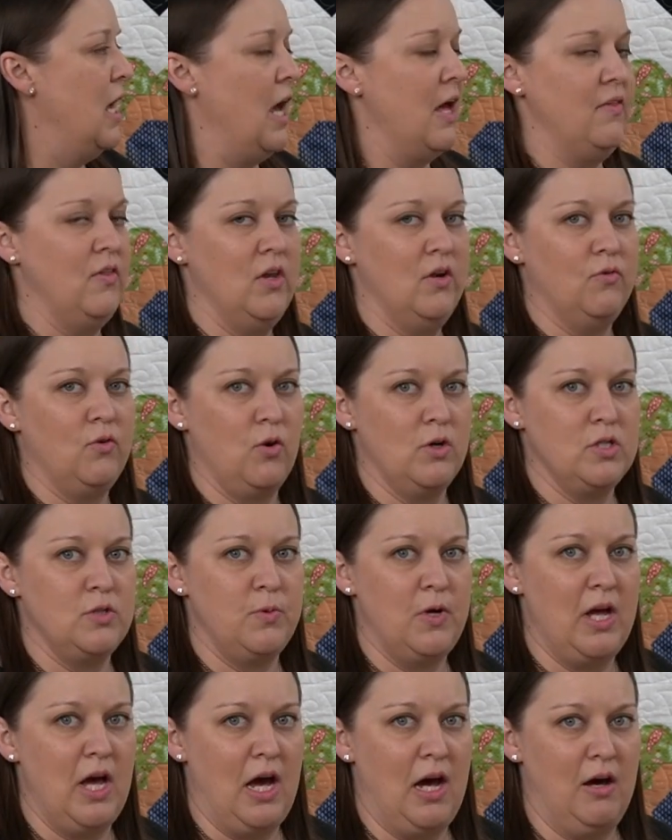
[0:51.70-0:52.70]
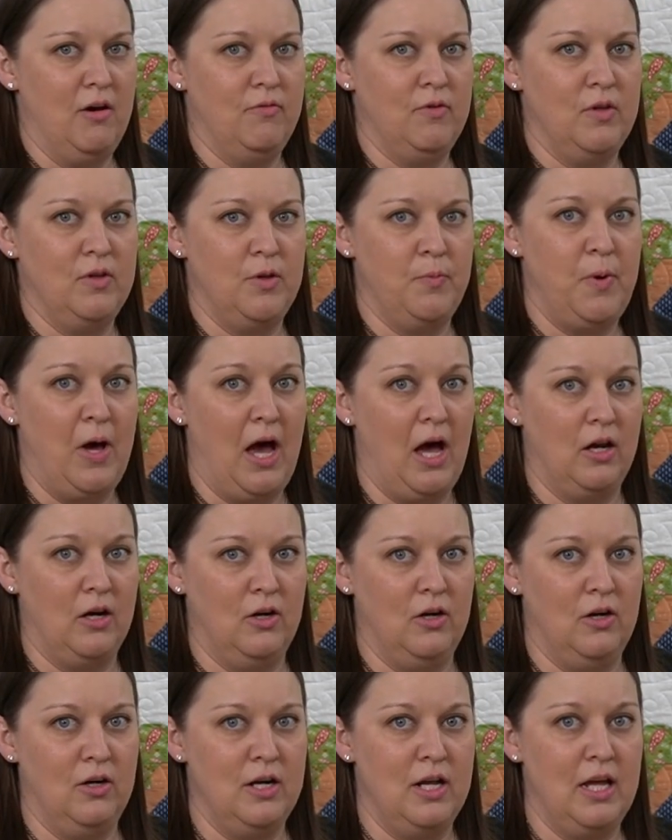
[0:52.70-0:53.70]
And then of course we have the
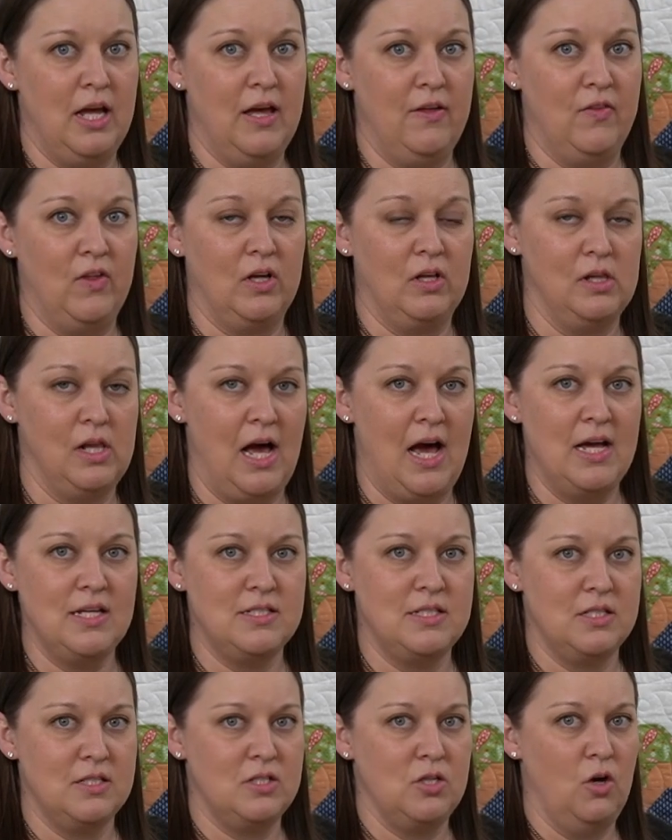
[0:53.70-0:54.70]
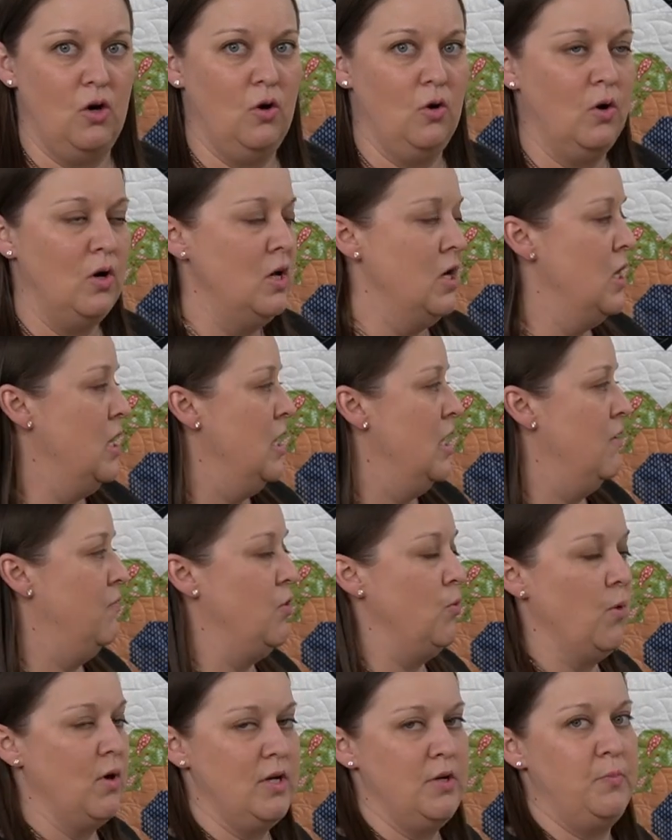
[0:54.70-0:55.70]
pattern and the class. So if
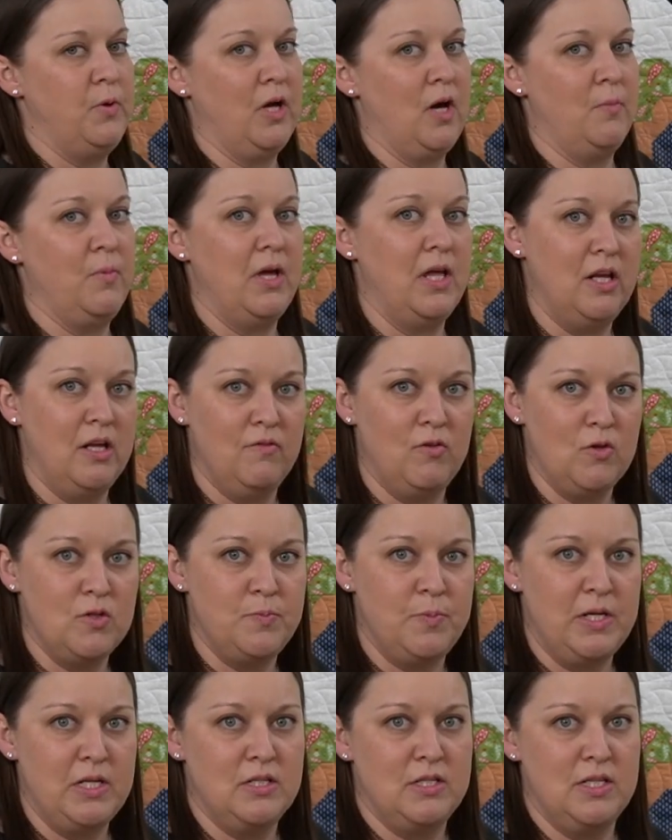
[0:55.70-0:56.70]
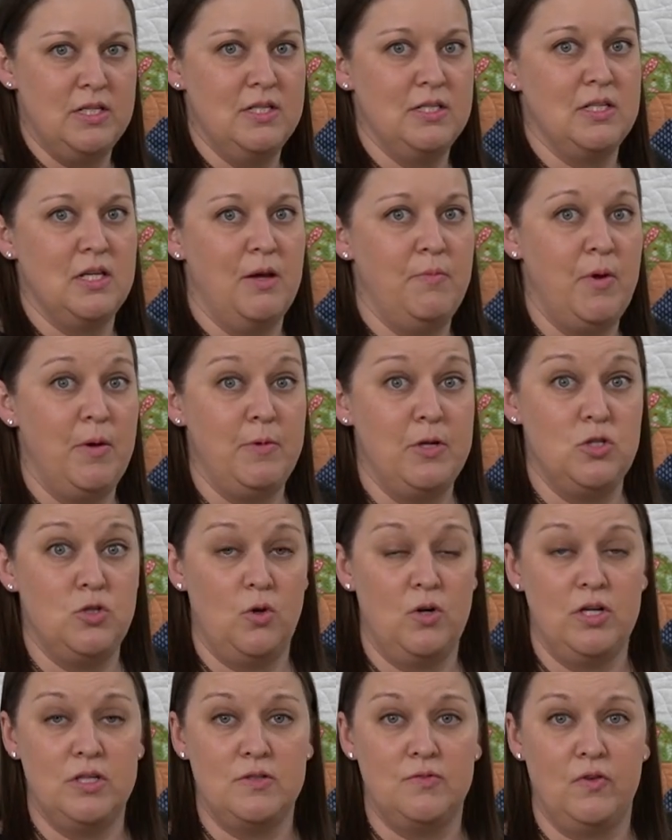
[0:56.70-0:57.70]
you wanted to pick up any of those pieces and maybe
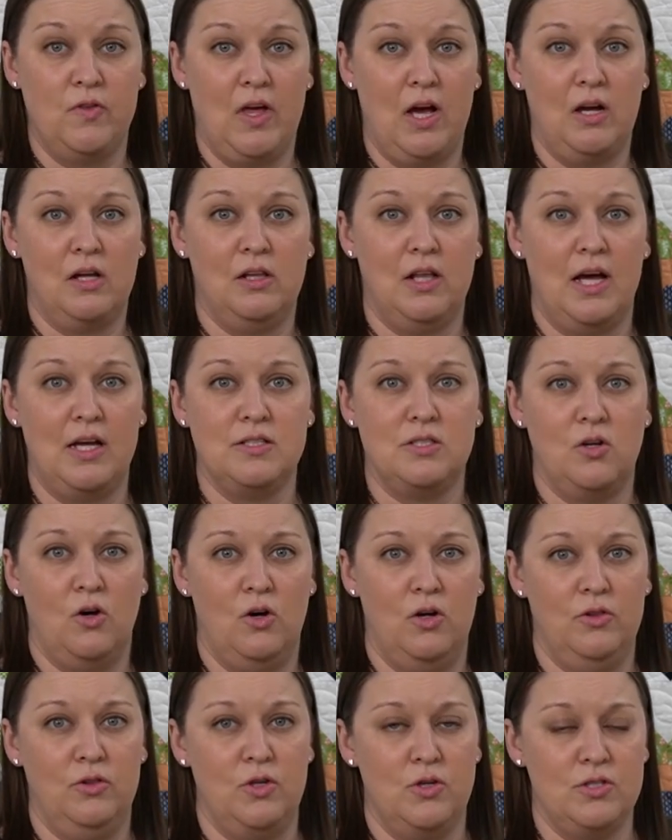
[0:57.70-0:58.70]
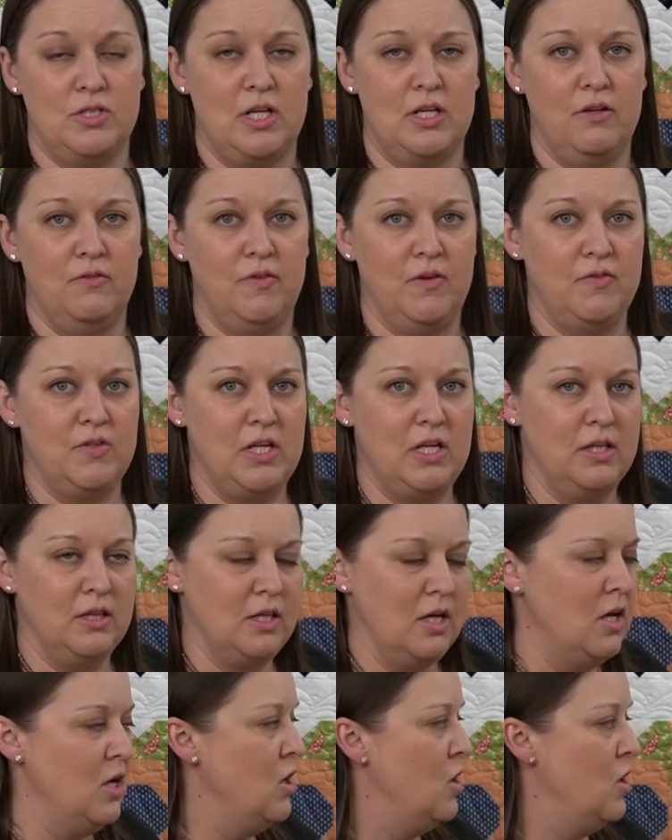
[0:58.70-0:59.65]
join us for that class on Thursday the 15th,